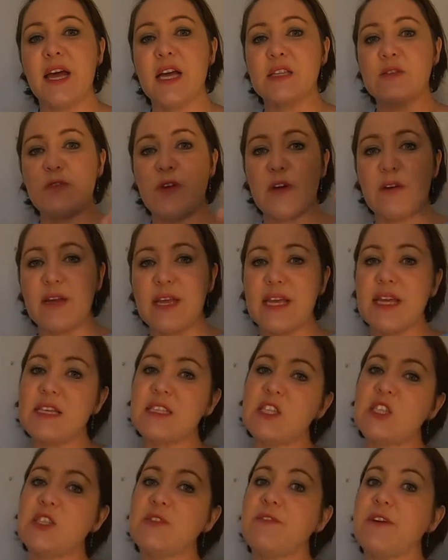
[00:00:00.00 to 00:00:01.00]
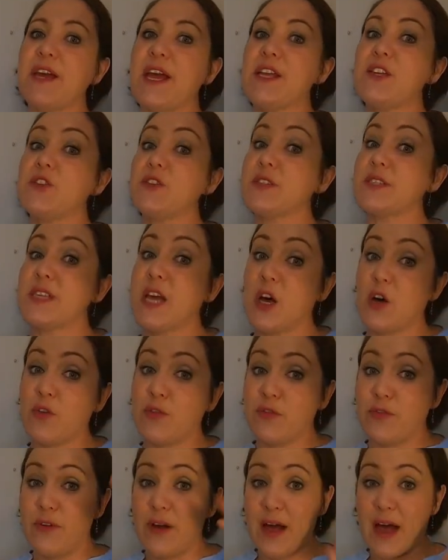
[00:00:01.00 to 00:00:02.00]
it's very easy to forget
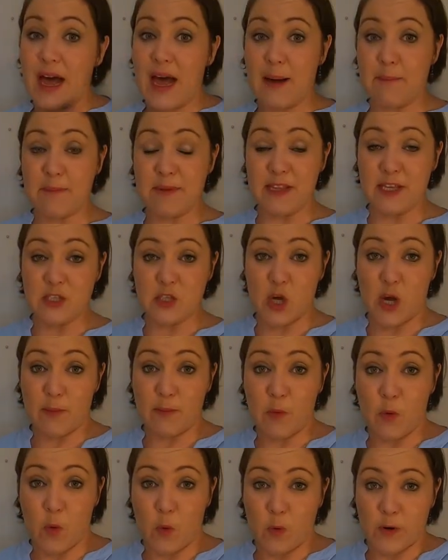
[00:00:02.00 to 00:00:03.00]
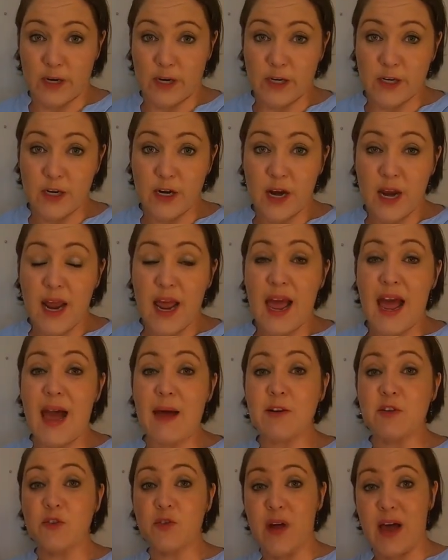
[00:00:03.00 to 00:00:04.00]
yourself up in the top corner
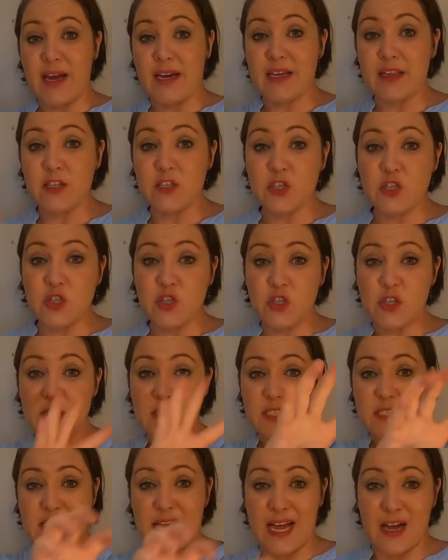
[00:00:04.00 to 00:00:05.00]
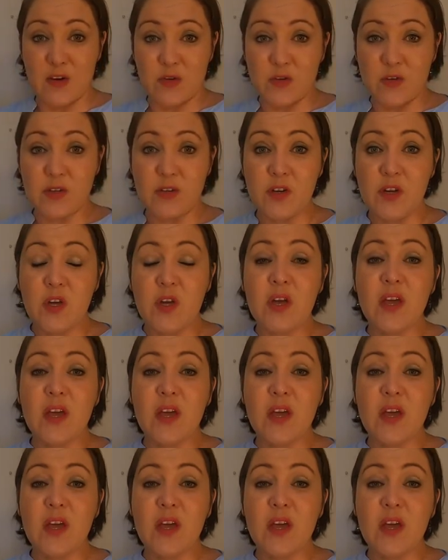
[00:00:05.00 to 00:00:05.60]
and dragging the students down.